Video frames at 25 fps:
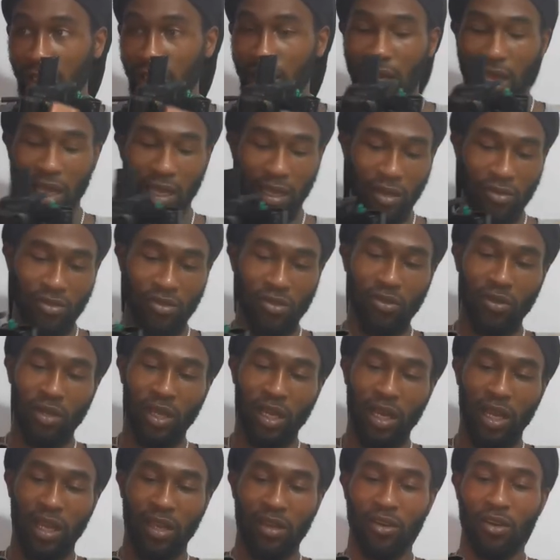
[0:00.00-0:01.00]
Like, I was
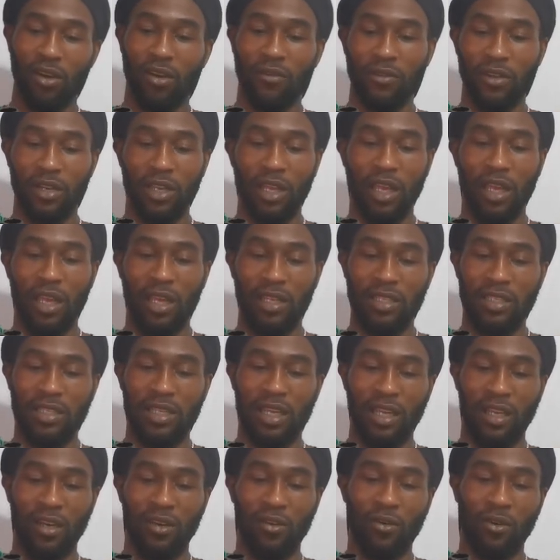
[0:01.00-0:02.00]
looking at it the other day and
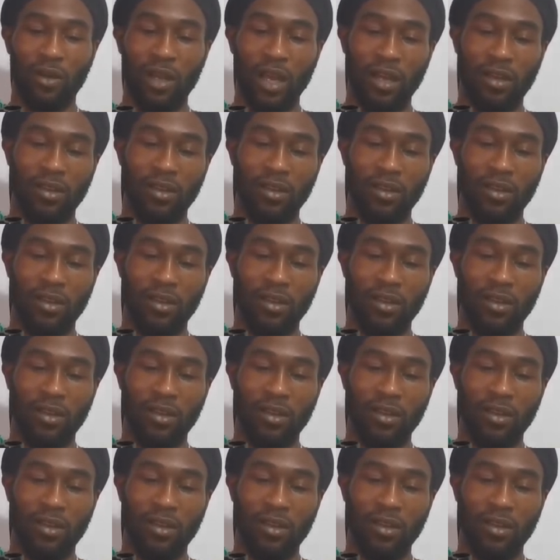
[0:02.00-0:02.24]
saying, look,